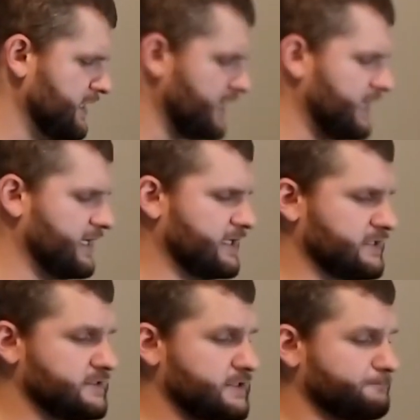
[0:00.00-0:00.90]

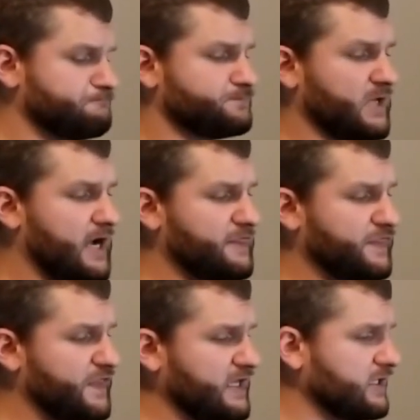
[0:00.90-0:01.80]
And I
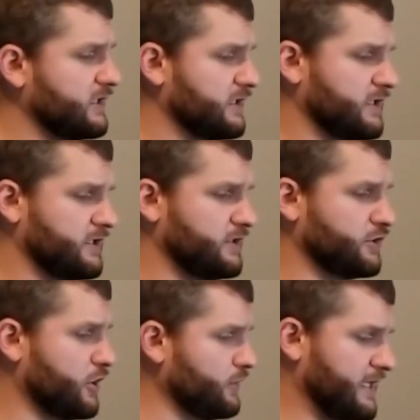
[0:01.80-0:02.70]
think, you
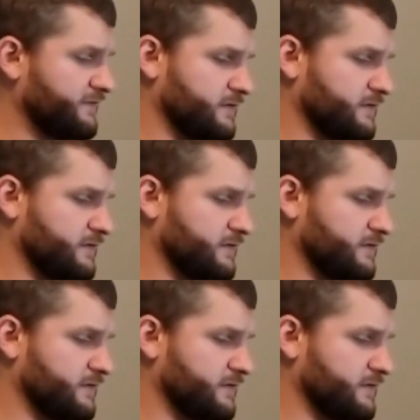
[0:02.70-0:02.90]
know,